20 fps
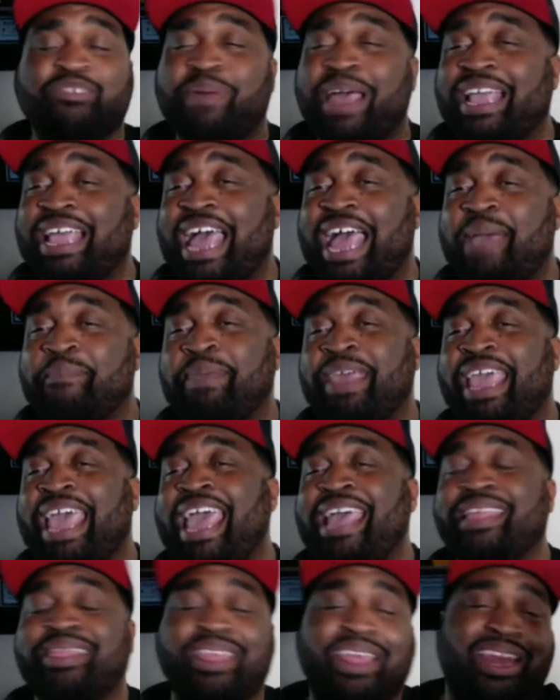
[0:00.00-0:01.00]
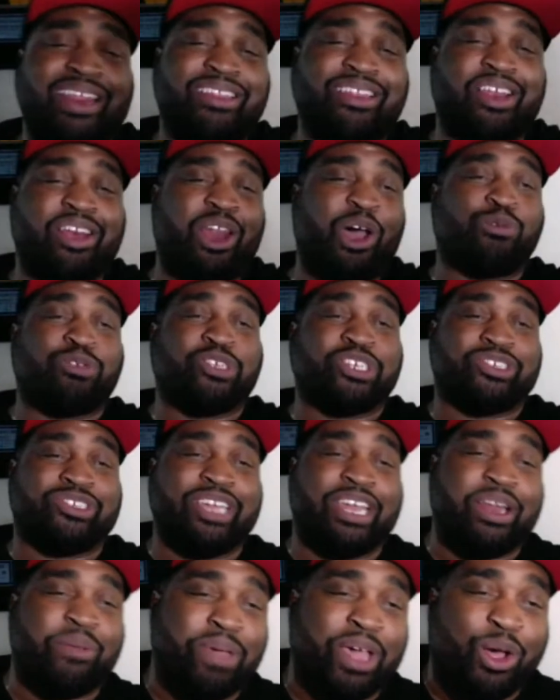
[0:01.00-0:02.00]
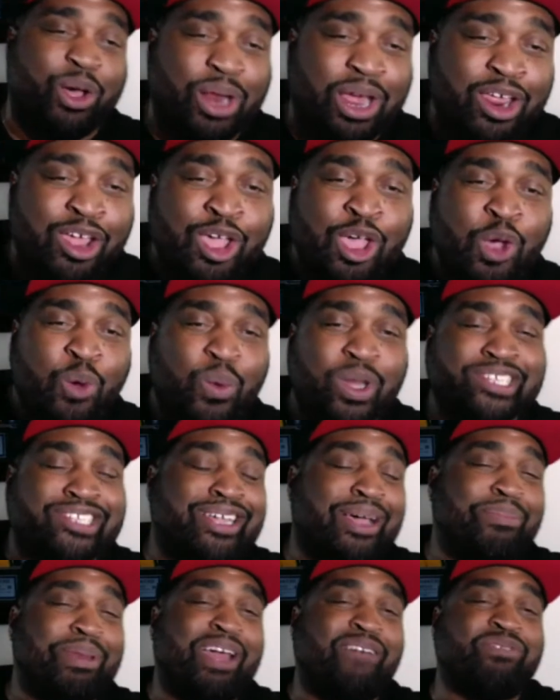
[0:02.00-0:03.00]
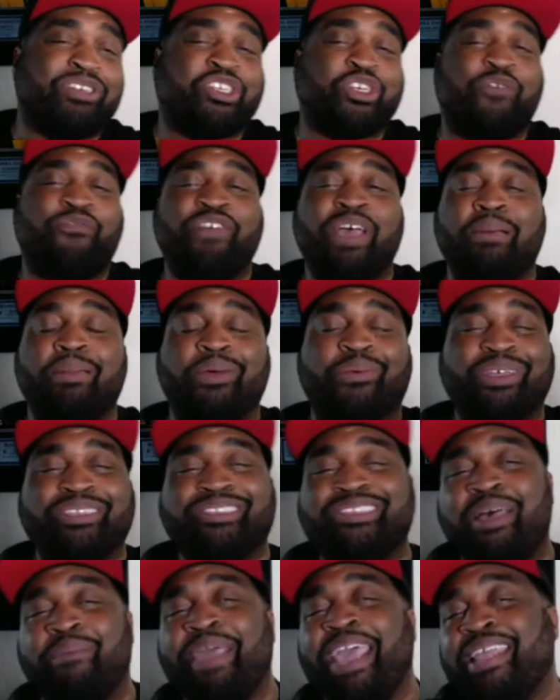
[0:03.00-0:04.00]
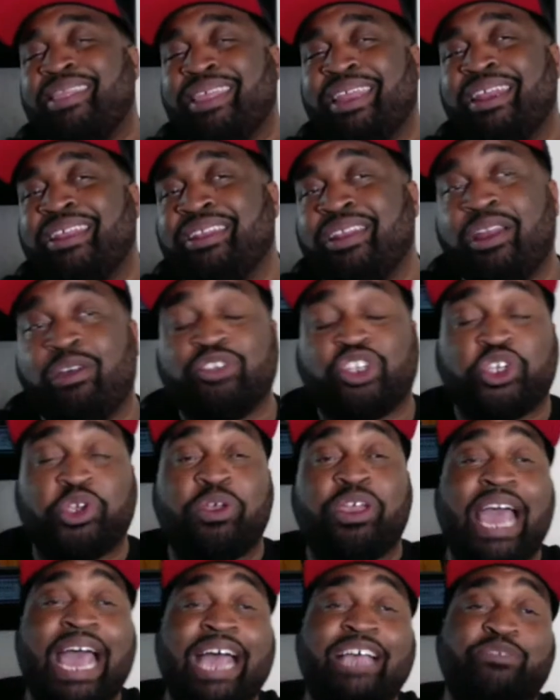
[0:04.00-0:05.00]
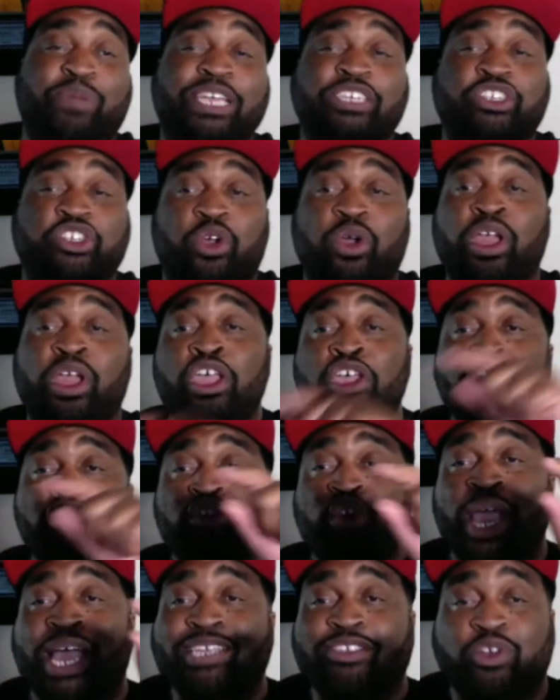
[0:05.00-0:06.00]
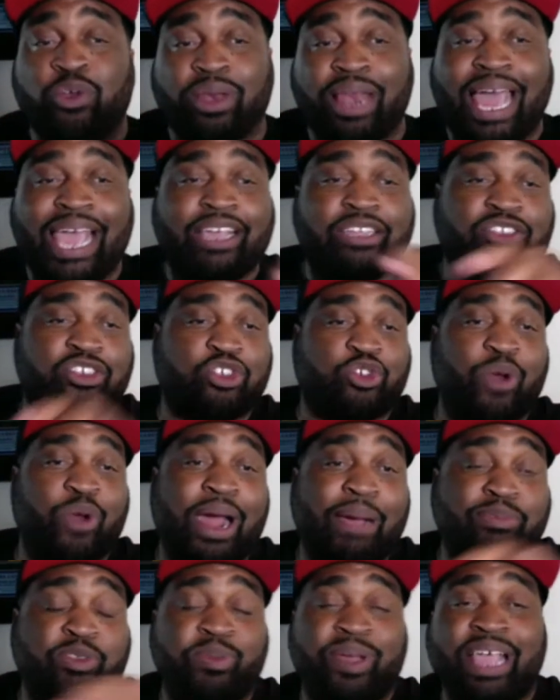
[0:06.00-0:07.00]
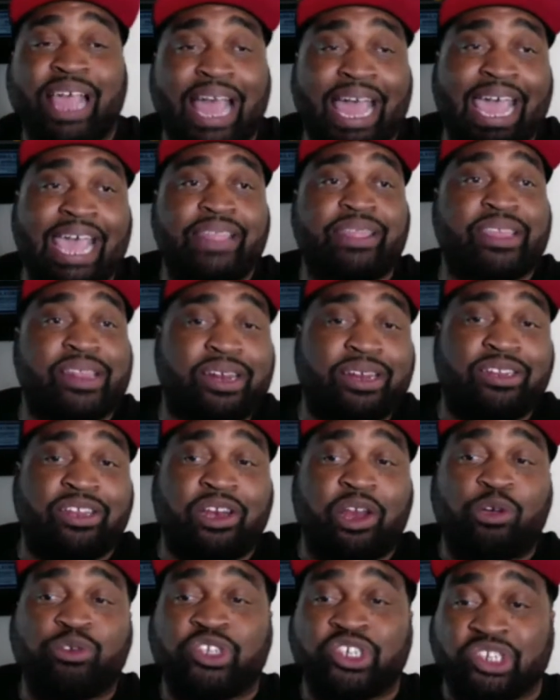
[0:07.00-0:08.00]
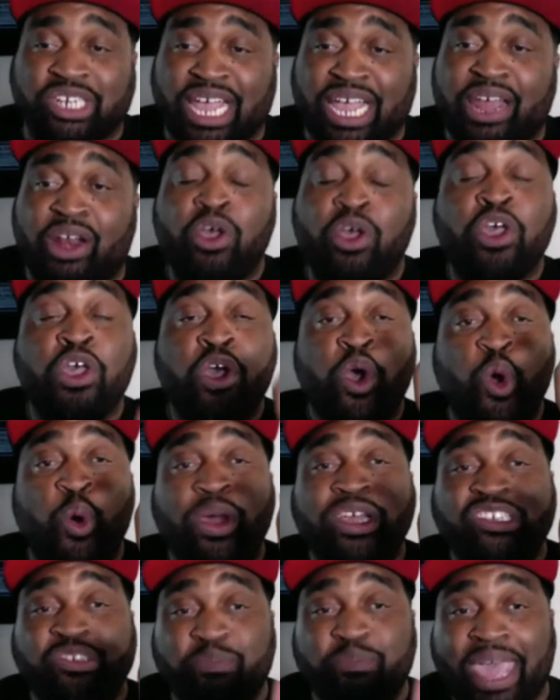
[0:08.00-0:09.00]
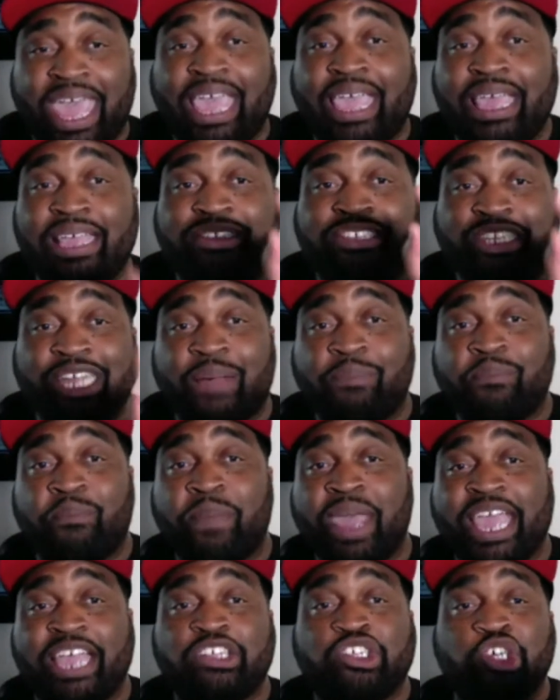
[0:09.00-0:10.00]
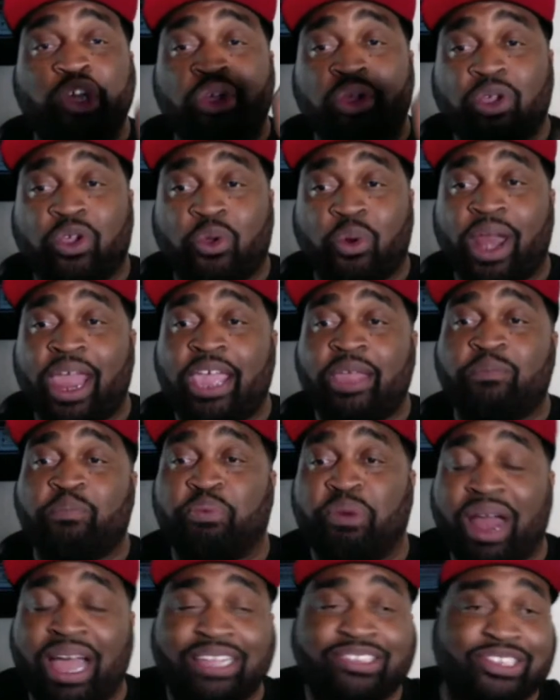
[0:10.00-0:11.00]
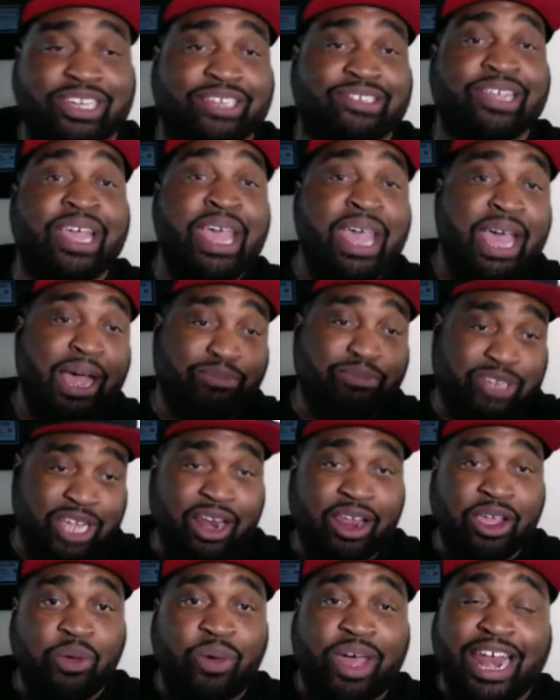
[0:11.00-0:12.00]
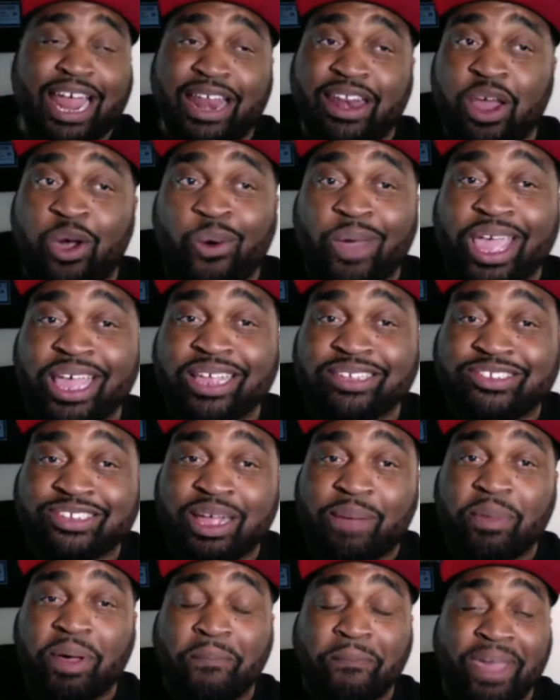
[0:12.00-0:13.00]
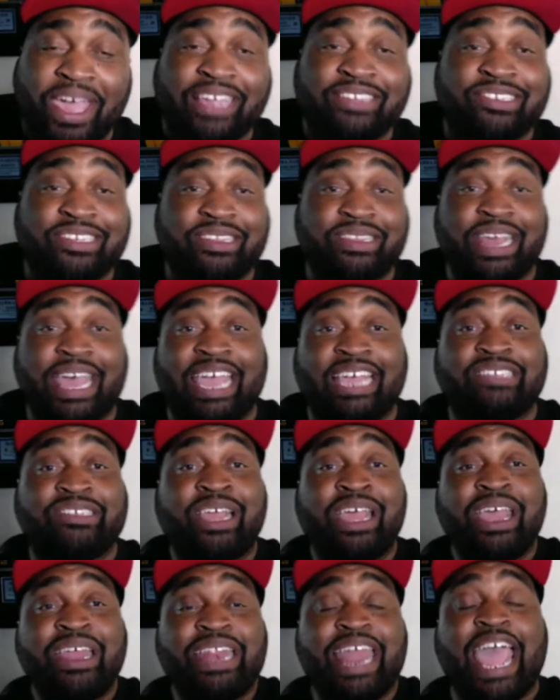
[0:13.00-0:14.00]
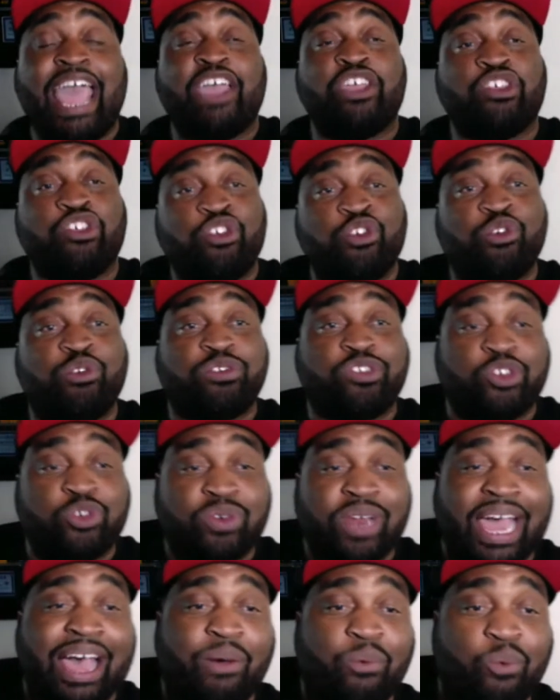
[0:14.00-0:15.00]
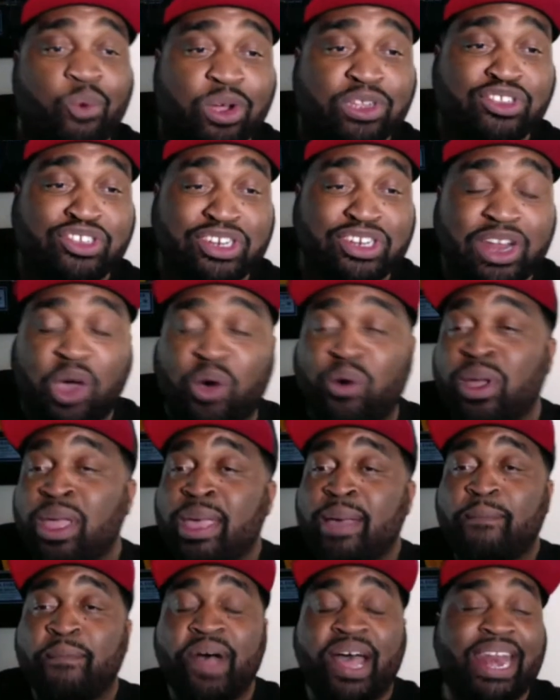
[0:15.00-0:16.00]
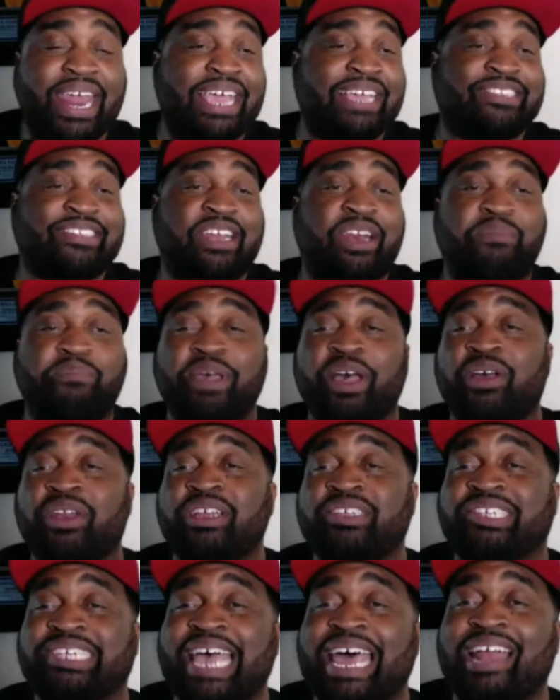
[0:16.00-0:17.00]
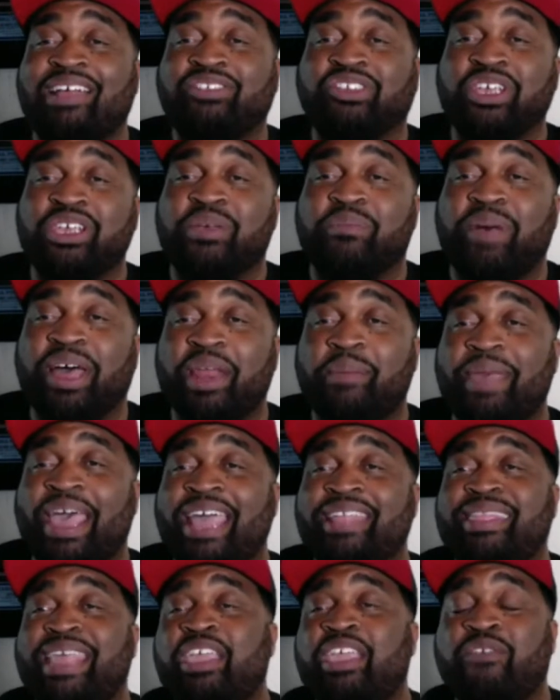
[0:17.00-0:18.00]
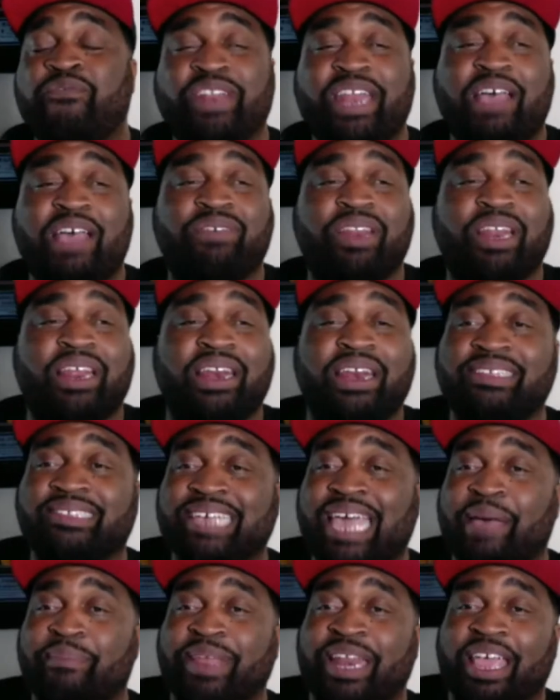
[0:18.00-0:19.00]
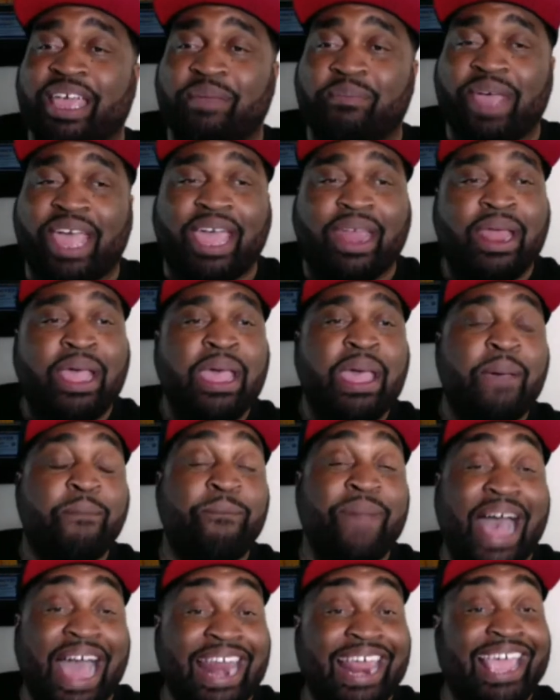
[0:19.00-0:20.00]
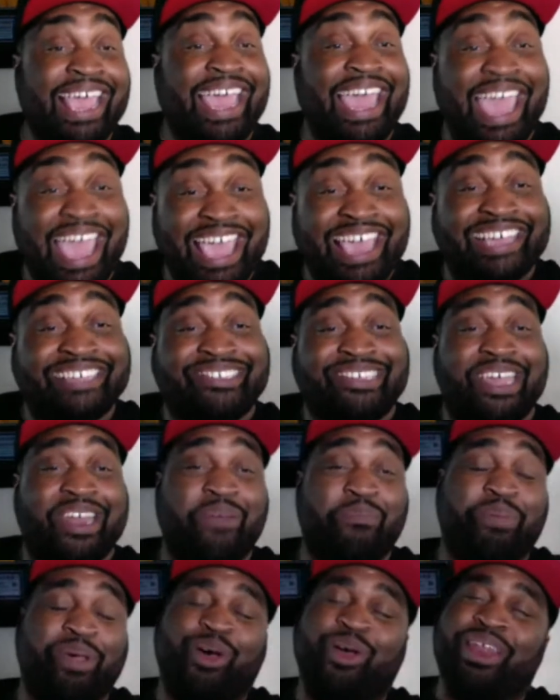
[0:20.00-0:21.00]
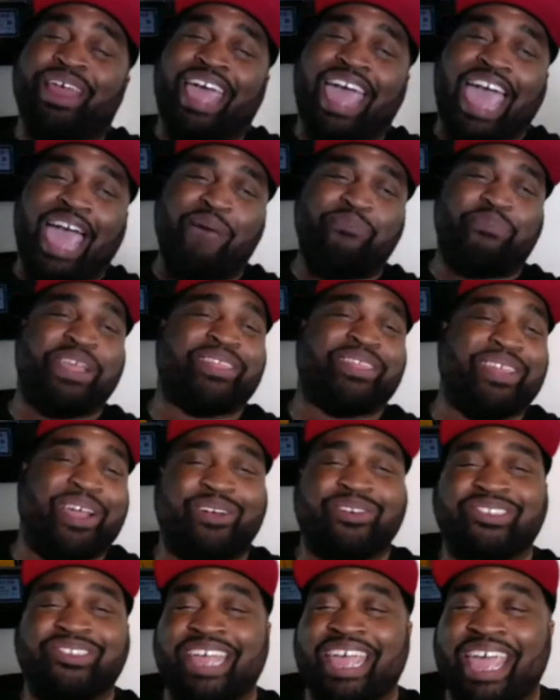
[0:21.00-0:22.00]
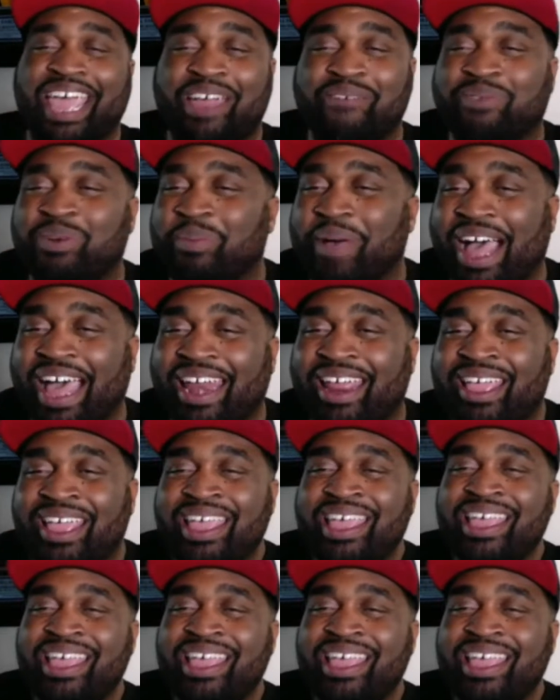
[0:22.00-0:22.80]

My guy, Anthony DeLoach, is in the building. What's up, Leverage Show family? What's up, Anthony DeLoach? You guys make sure you guys go like and subscribe to my guy, Anthony DeLoach's channel, who is making some major great progress. I'm telling you what I know is some amazing things that you do not want to know. Money is in the building. Shout out to you, Money Man. Thank you for definitely tapping in, man. Mighty E is in the building. Happy Thursday, everybody.